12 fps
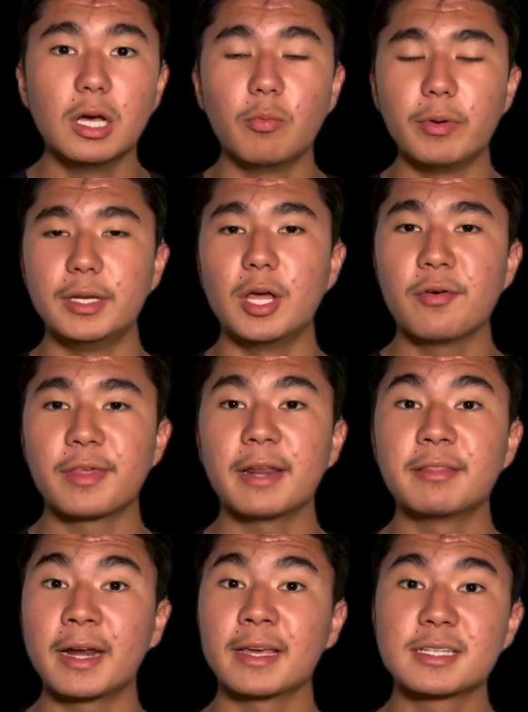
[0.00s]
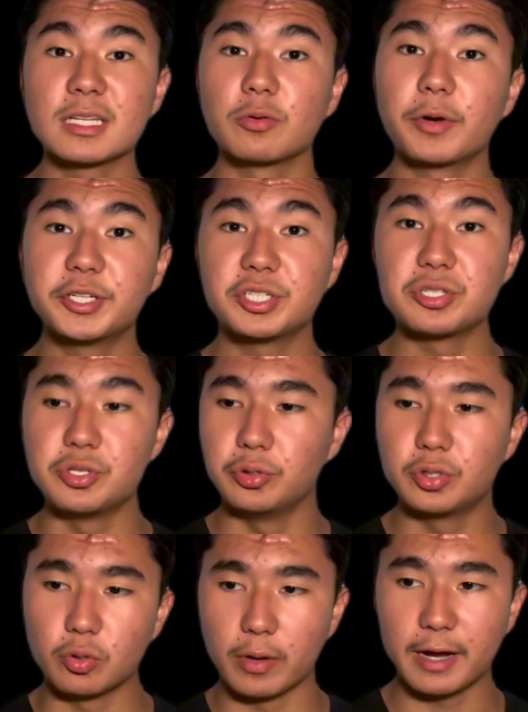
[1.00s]
We know that, and that acceleration is due to
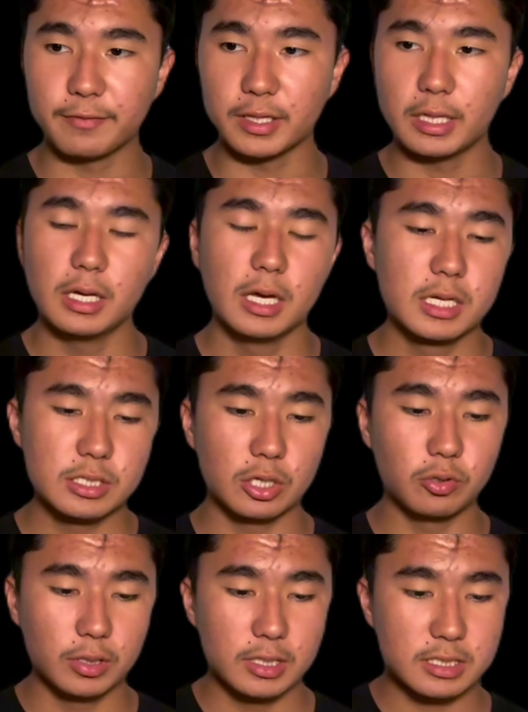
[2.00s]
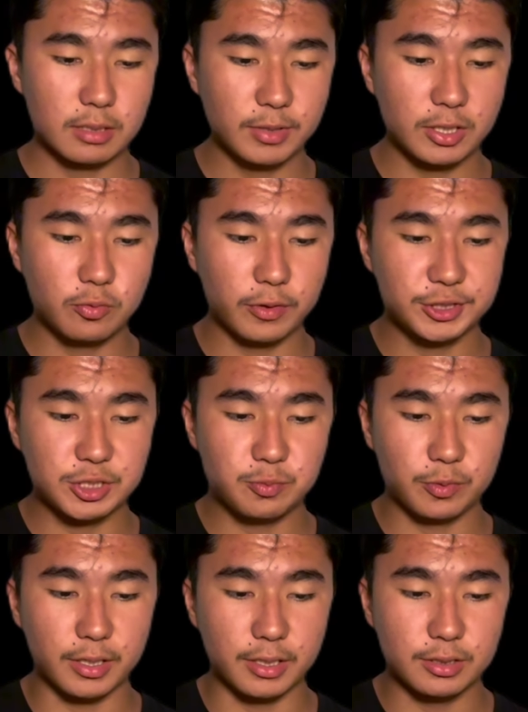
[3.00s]
gravity. So some of the equations we're
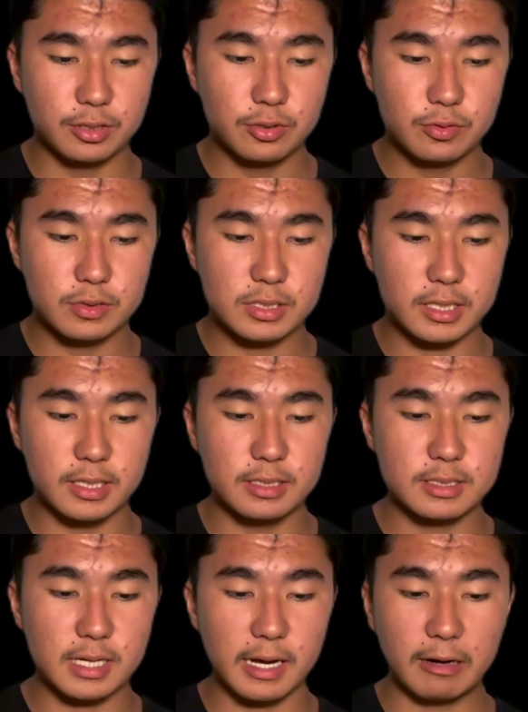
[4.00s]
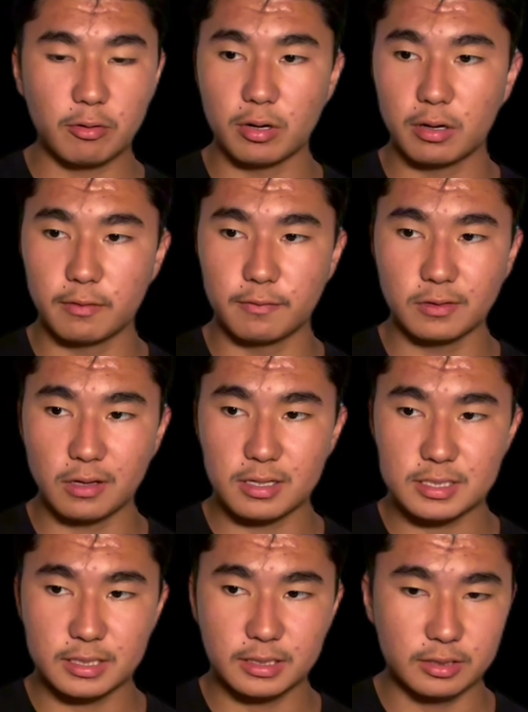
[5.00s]
going to use is our
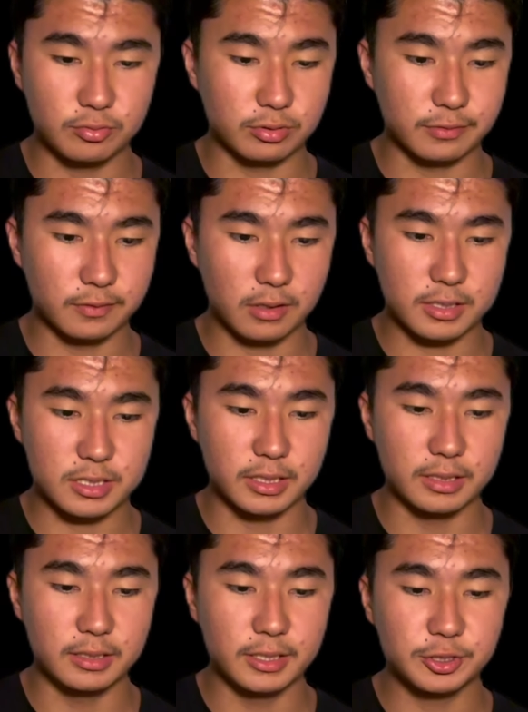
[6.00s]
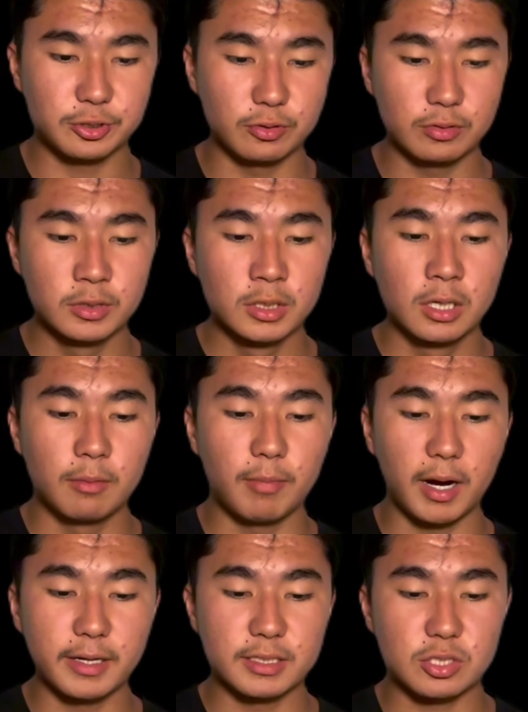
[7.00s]
velocity equals velocity initial
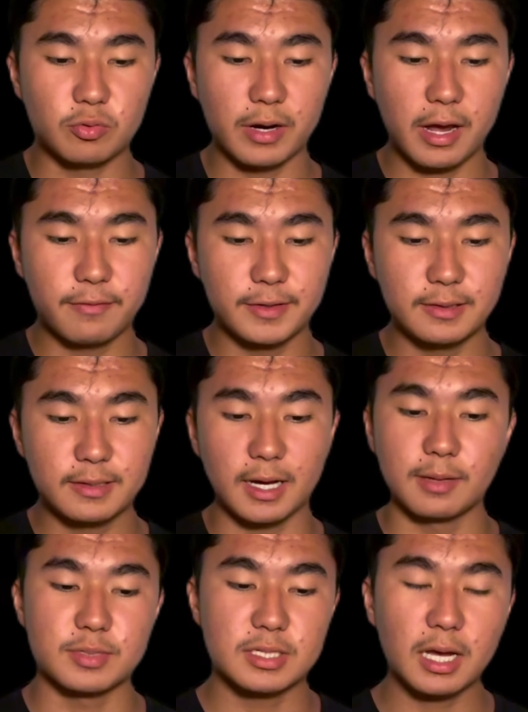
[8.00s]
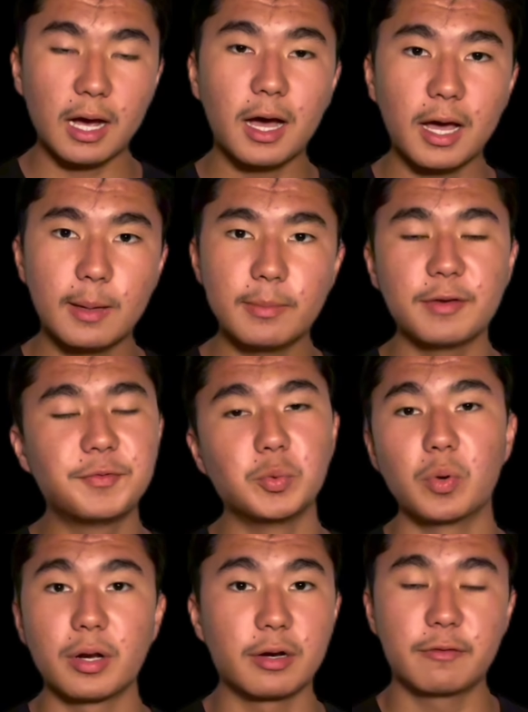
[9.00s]
minus gravity times time if we
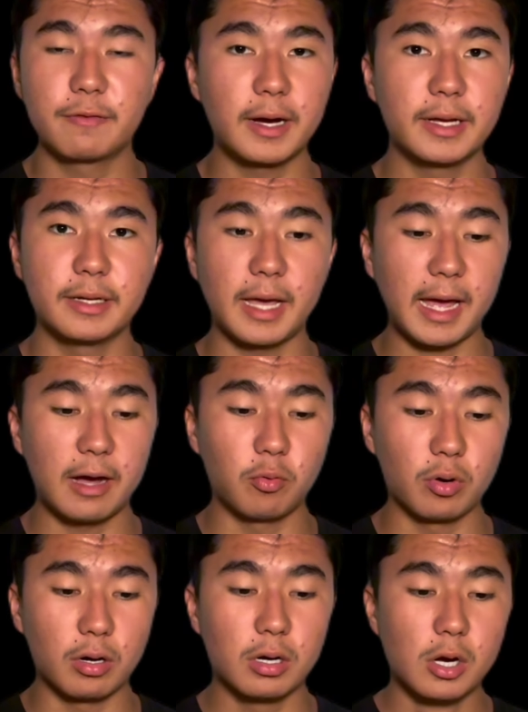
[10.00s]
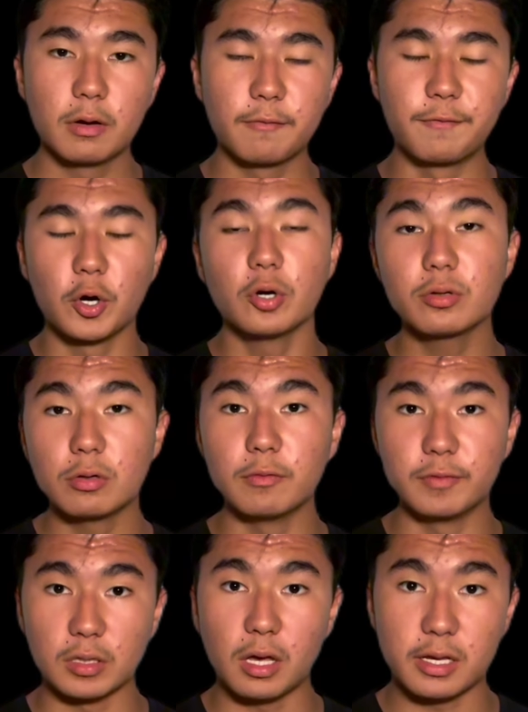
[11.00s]
wanted to find our vertical
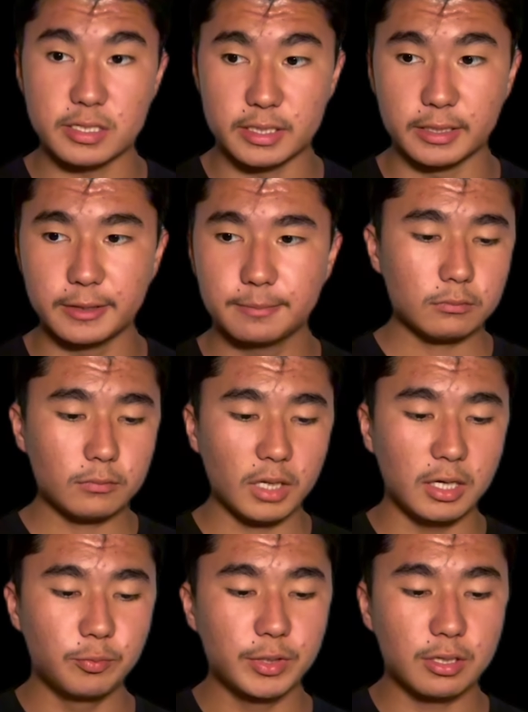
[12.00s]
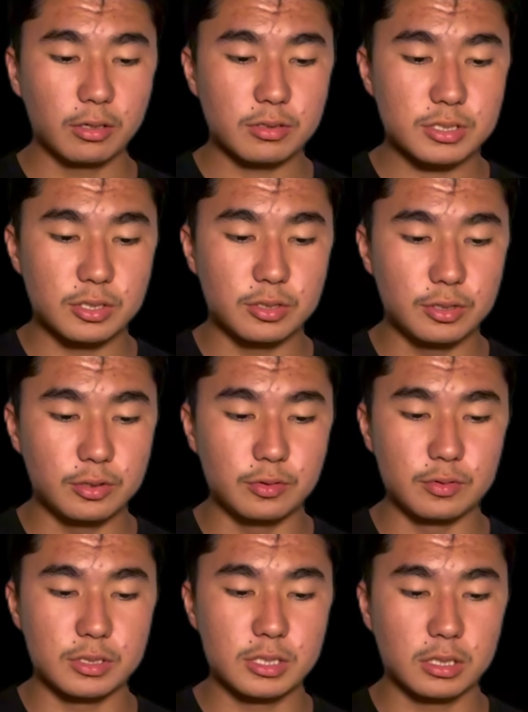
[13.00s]
velocity. And we can also
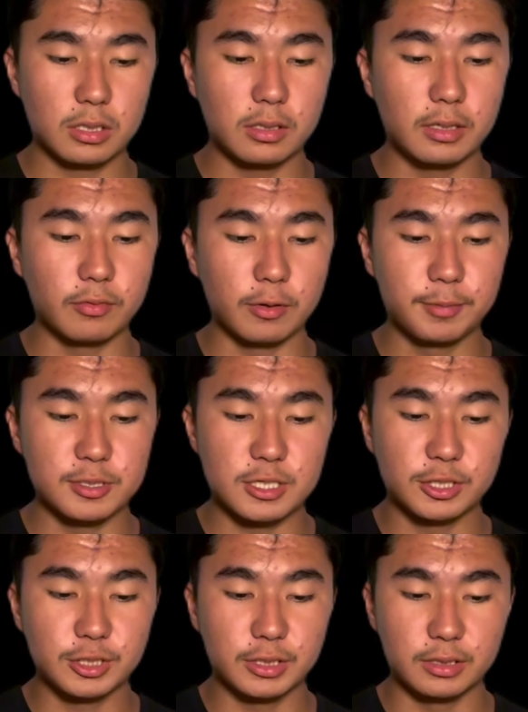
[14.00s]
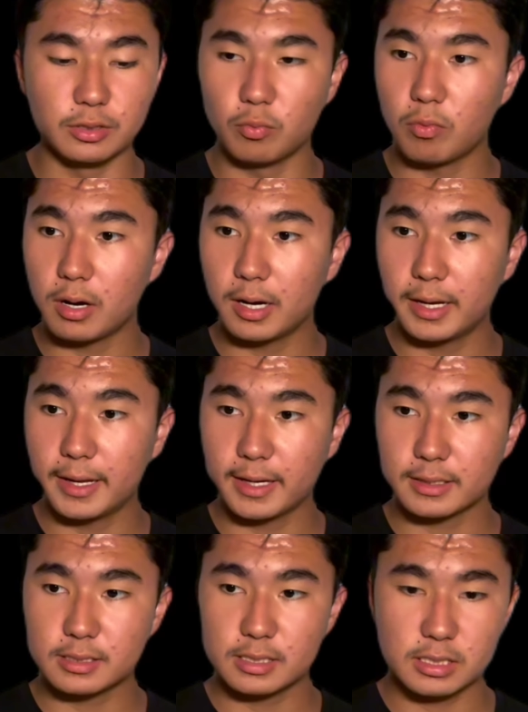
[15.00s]
use our position in the
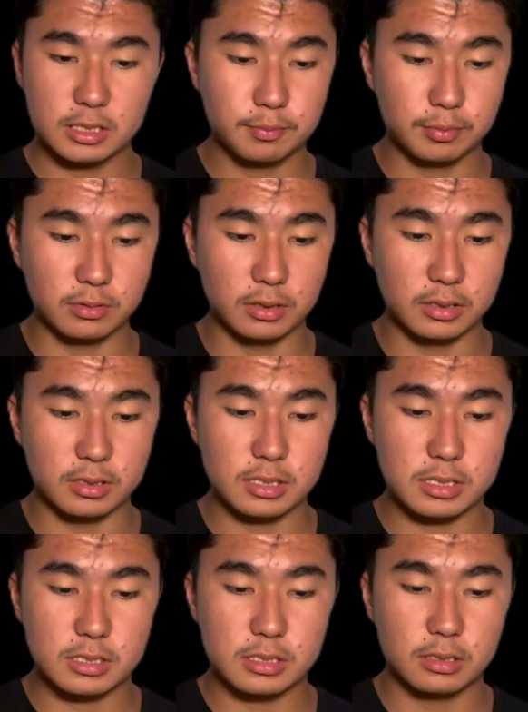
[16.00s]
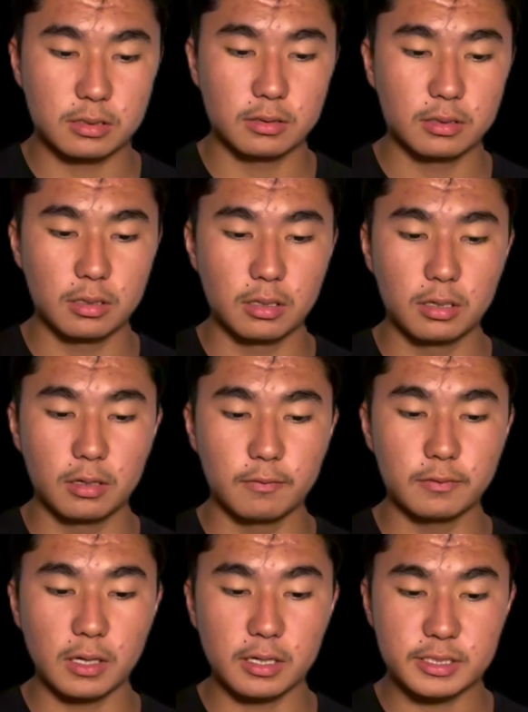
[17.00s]
y-axis plus
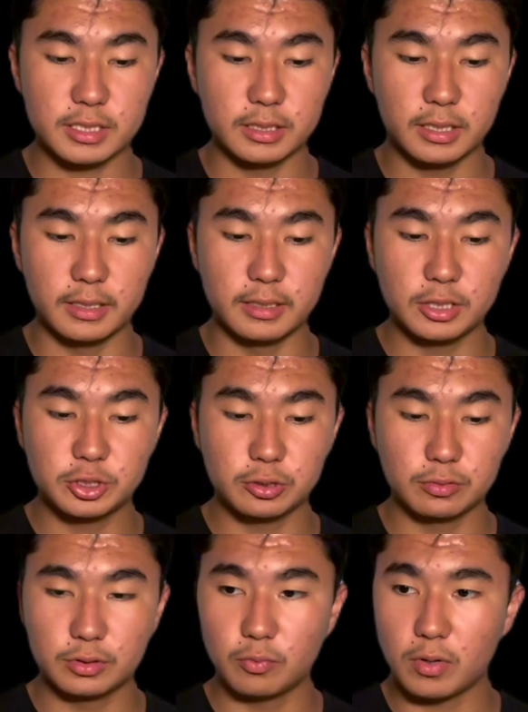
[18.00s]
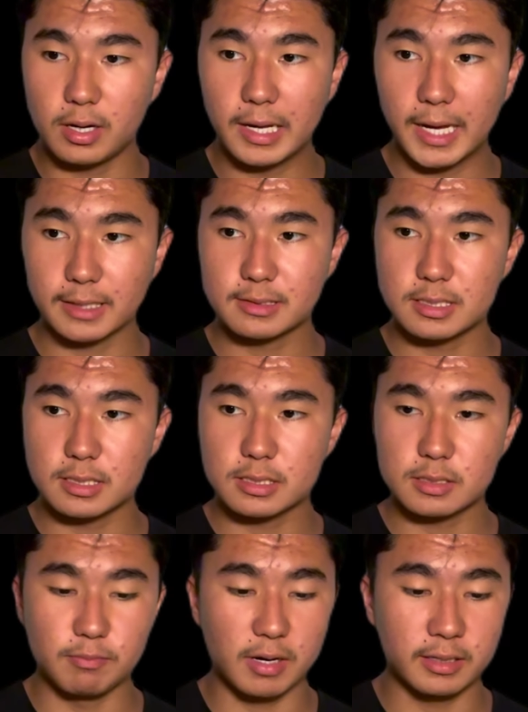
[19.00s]
velocity initial in the y-axis
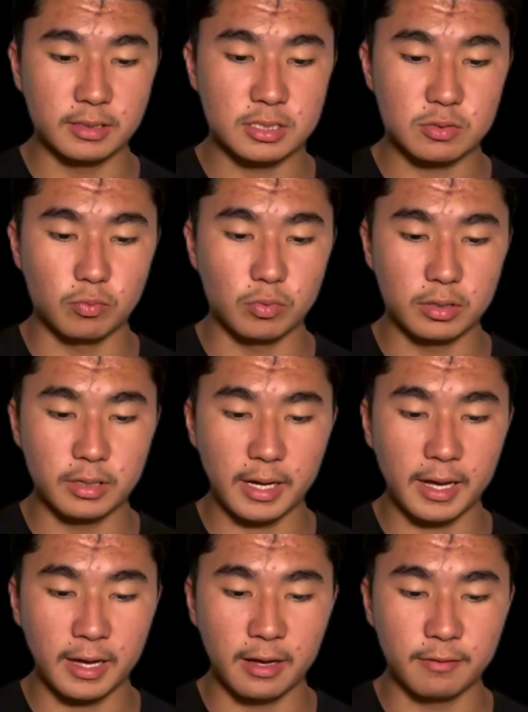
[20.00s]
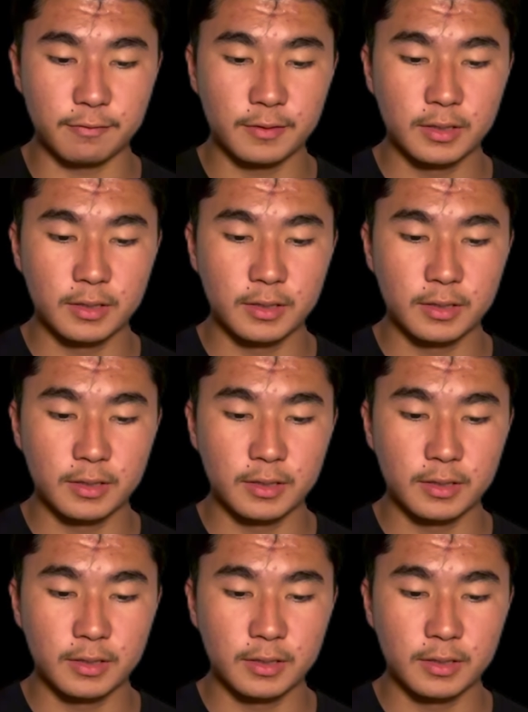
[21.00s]
minus 1/2